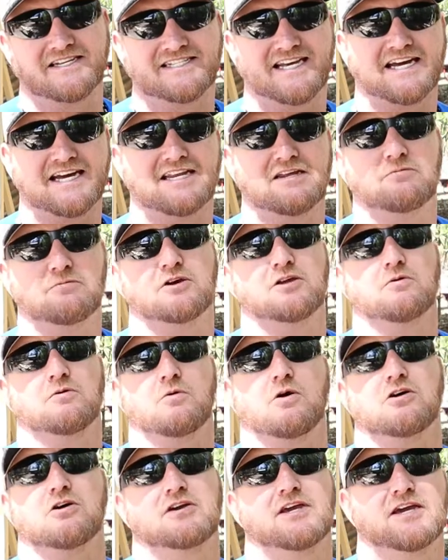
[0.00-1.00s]
exactly where the
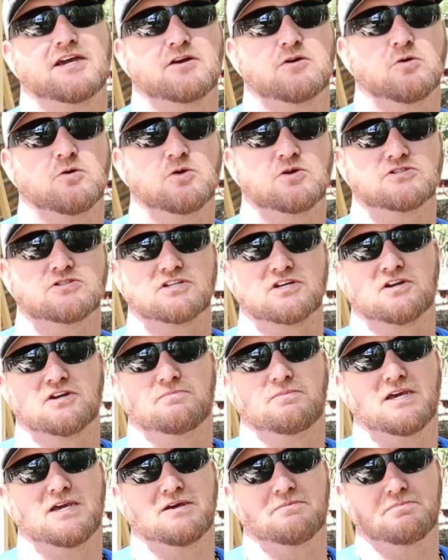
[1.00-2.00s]
walk-in cooler is going to
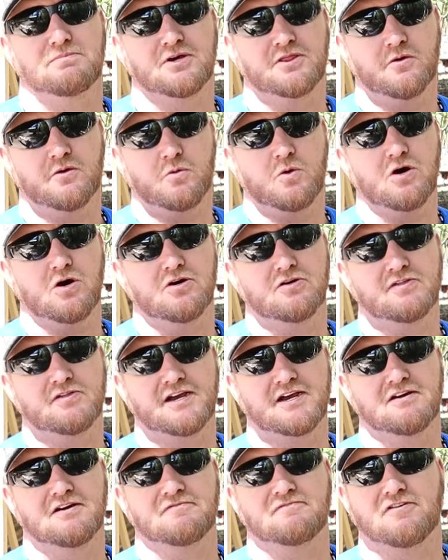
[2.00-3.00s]
be and put the wall
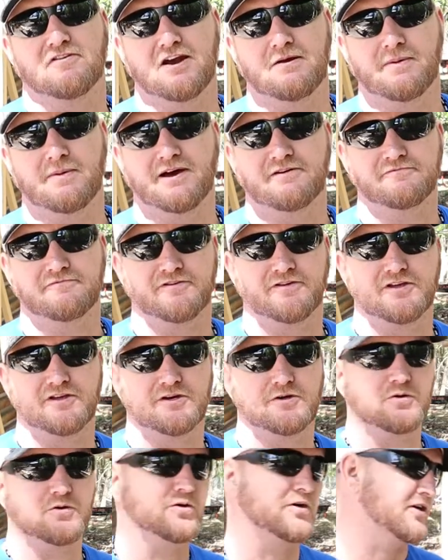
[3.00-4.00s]
there and frame out for the
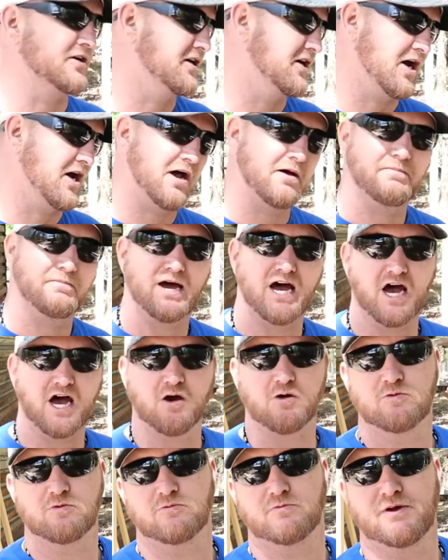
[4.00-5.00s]
door. Come
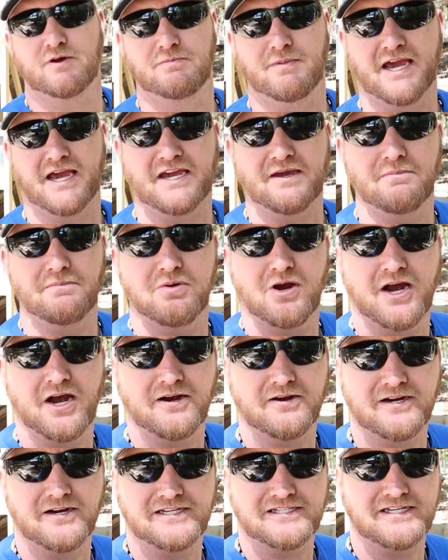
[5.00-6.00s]
on, we're making
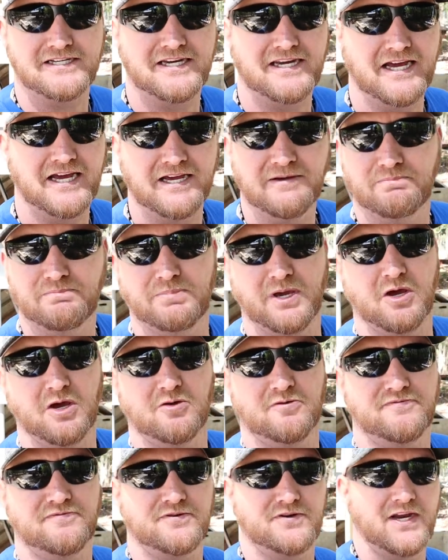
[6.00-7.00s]
progress today.
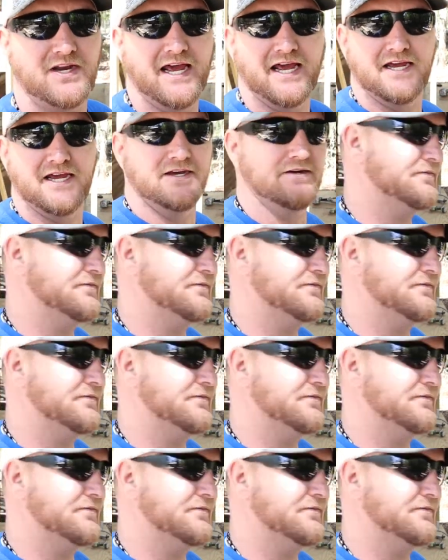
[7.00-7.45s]
Beautiful day.